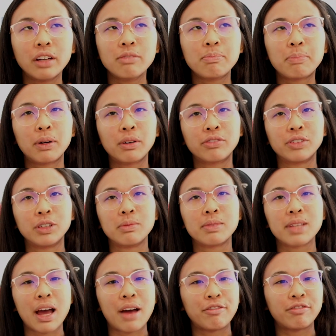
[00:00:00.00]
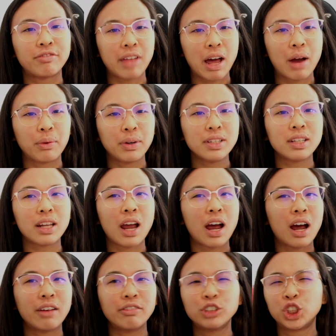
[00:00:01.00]
perfumes that have flowers, they
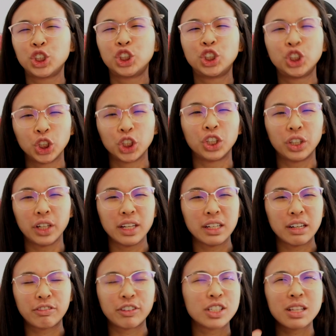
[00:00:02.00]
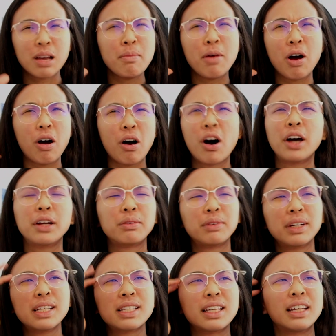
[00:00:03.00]
have sugar in it for some odd
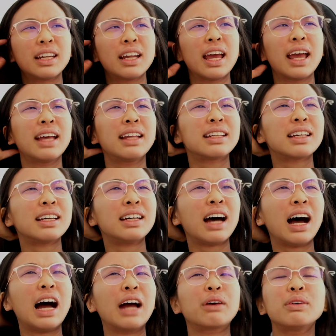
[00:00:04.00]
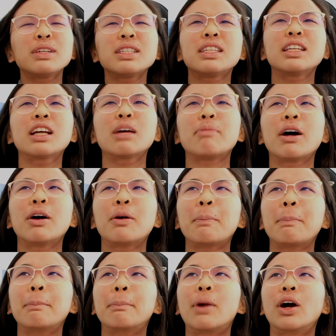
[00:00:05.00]
reason. And I always think
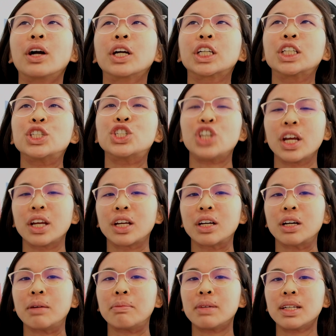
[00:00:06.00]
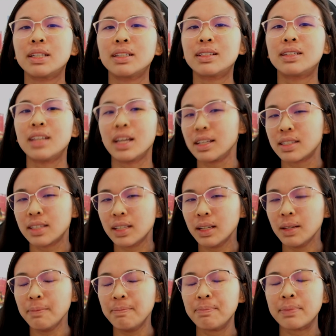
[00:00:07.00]
about Marc Jacob
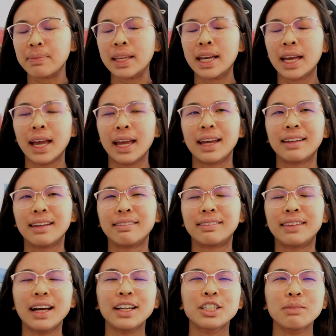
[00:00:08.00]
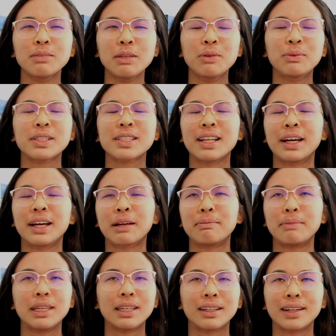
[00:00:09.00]
Daisy, and that to me was like
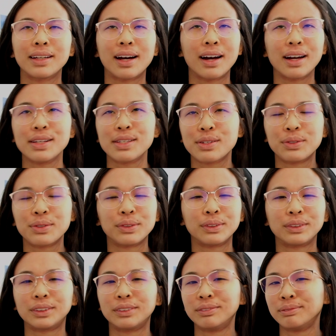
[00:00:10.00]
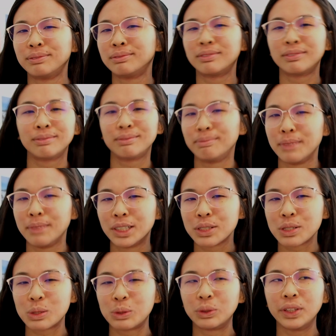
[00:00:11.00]
Mina in high school, middle
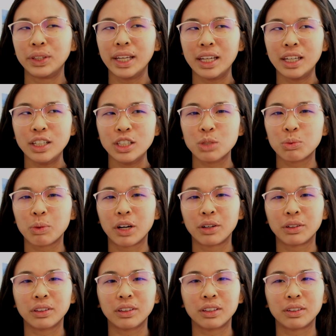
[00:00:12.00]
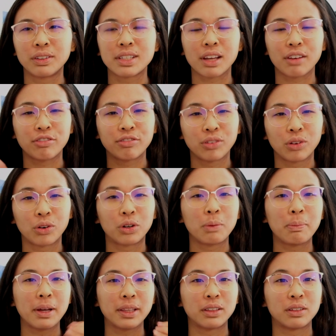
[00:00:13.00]
school-ish, where there's like floral,
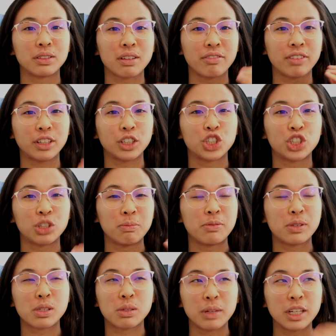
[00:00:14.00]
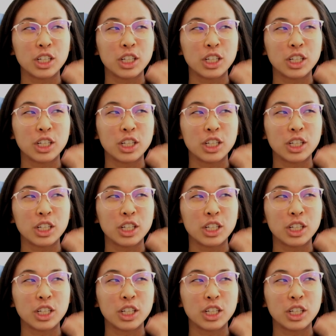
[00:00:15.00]
but there's a very sweet